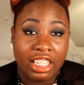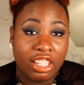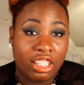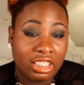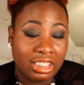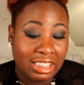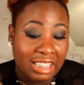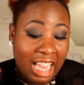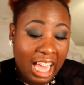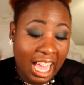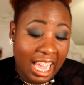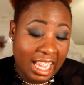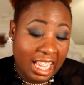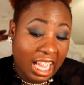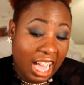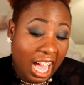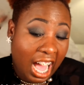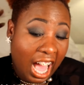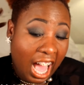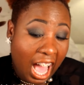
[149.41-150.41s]
there's
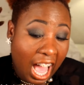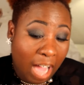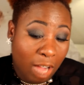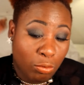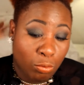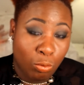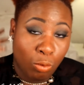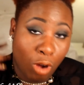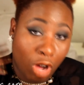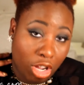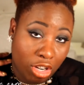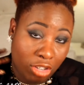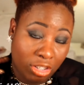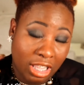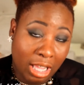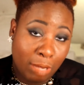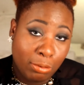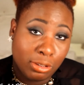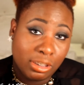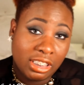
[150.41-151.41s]
like hot water
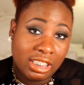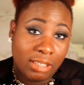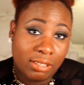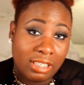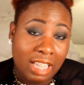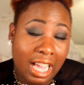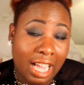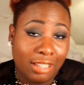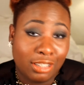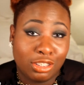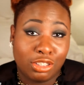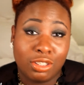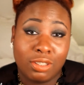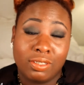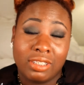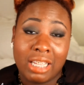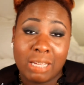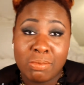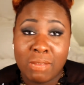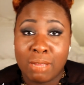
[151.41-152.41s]
that will sometimes
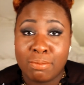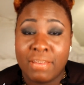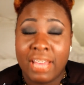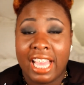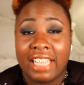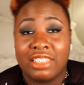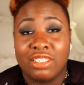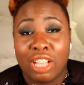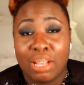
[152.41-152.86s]
drip down my back.